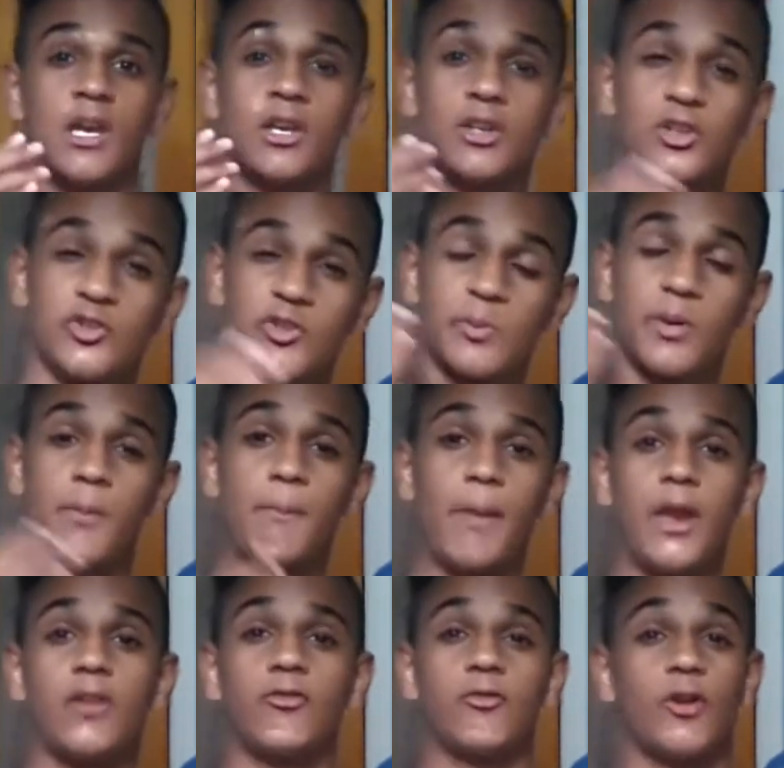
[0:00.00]
Used to be a
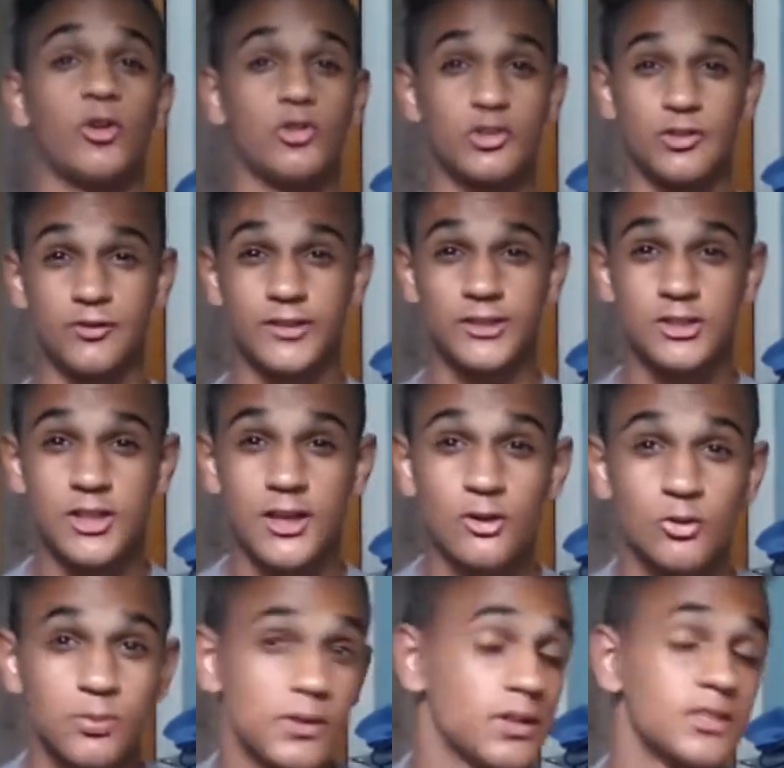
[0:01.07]
main focus of this channel,
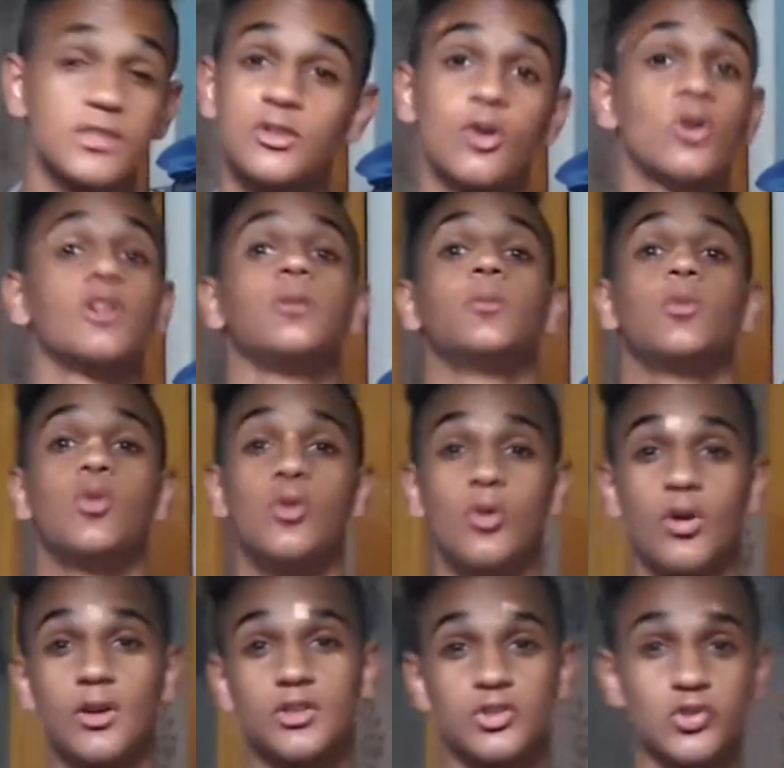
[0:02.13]
but it's not anymore.
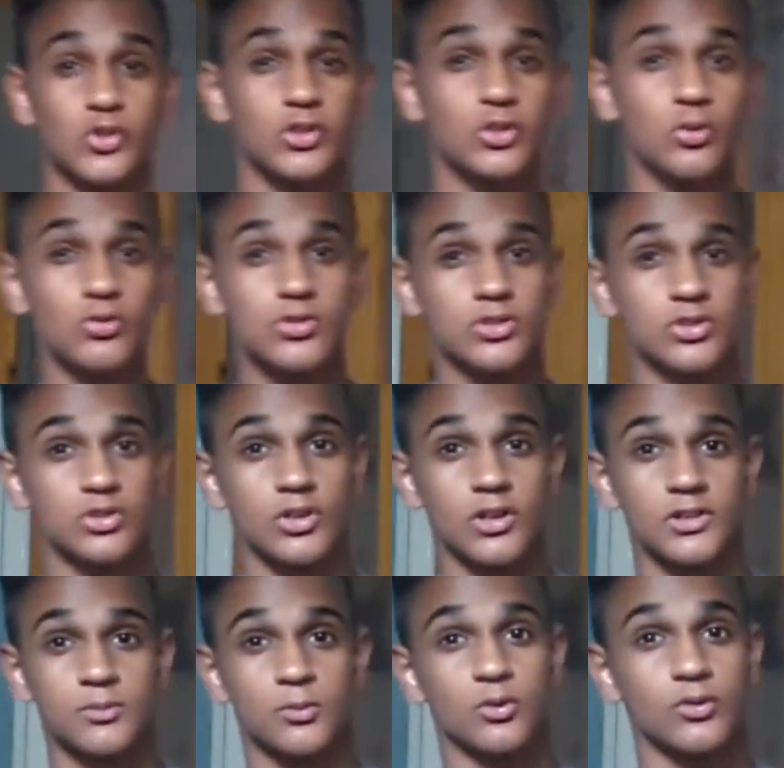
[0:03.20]
I enjoy talking to you
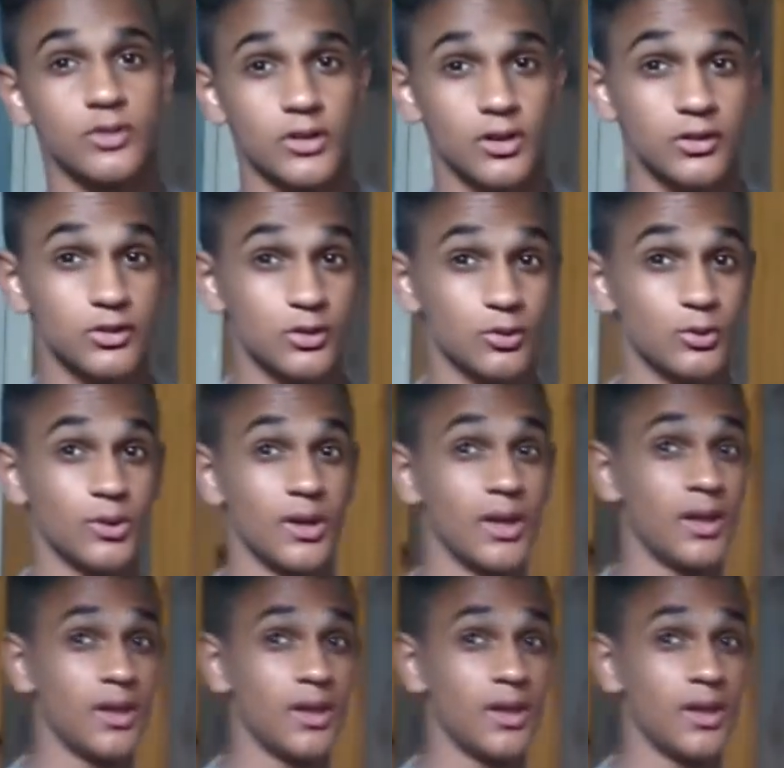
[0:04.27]
guys more than I do